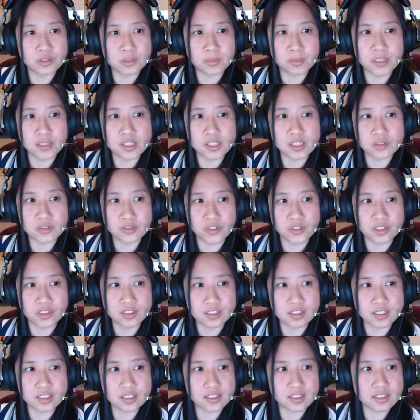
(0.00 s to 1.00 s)
is
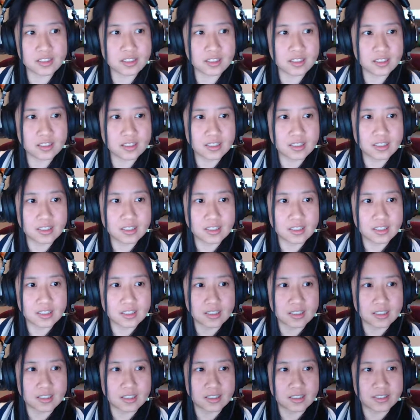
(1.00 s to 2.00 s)
funded,
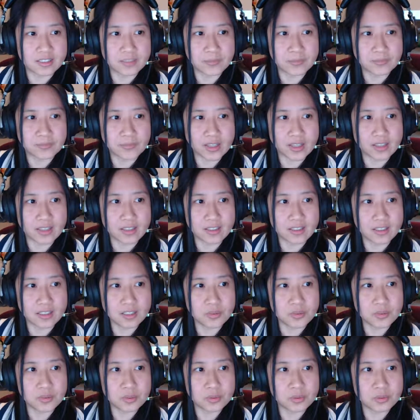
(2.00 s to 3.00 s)
and
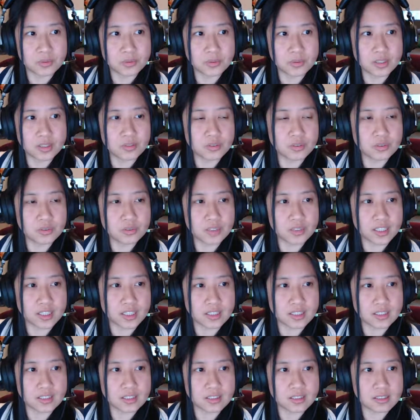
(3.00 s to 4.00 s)
if you look
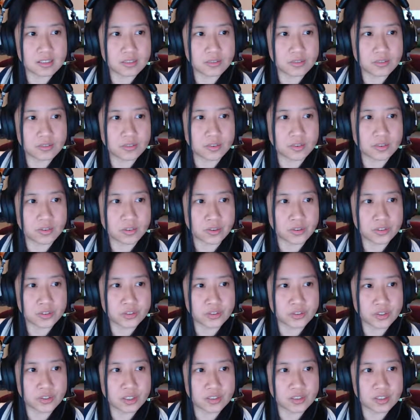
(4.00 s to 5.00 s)
at it for
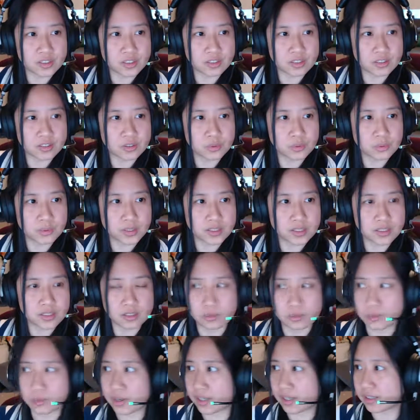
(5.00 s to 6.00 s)

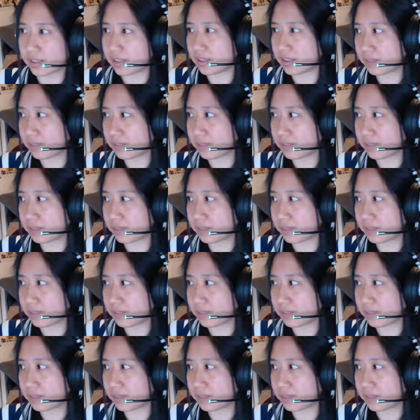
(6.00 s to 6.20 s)
2021,